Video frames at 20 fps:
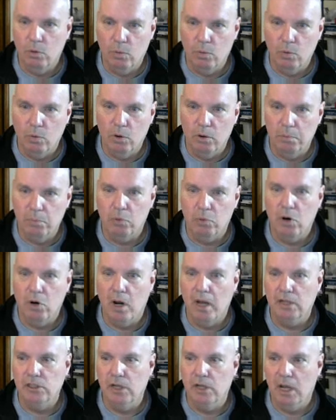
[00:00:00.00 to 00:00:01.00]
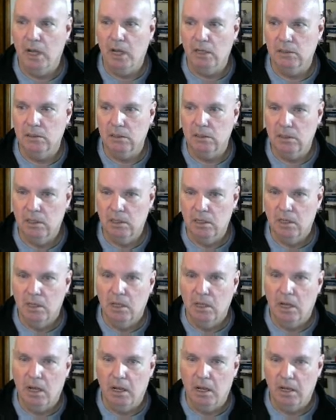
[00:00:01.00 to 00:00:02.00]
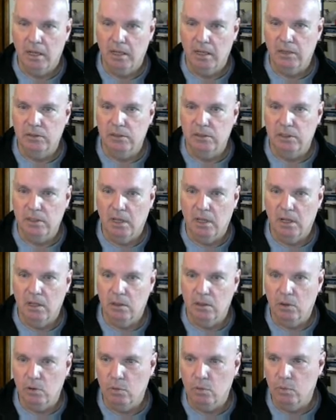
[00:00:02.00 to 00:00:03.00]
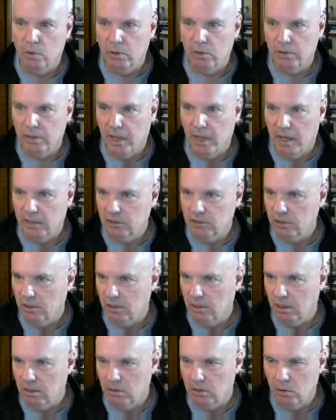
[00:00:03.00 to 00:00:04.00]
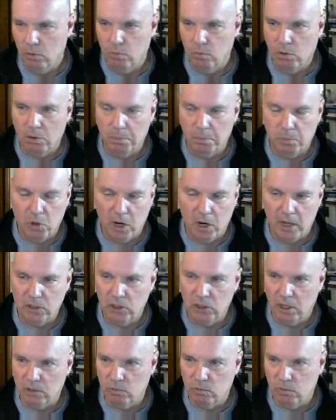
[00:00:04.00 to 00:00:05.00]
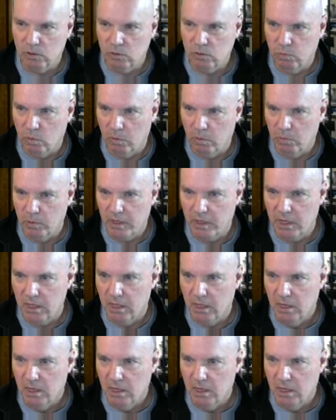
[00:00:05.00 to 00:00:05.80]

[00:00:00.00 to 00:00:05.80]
World project into the Hello World Net. So the Hello World project was one we